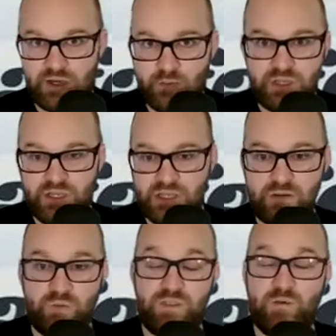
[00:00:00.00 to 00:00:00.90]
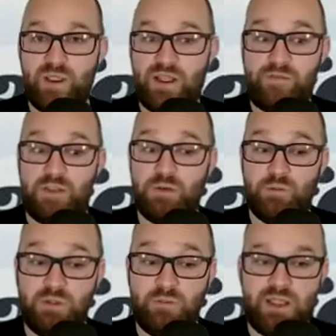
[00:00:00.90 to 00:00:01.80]
And when they're bad, they look
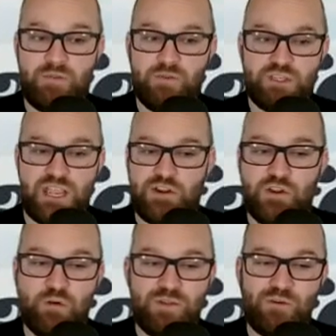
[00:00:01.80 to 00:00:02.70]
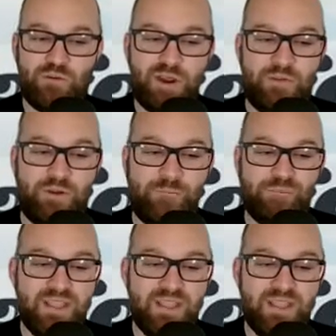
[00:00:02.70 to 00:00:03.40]
really bad. There's kind of no middle ground there.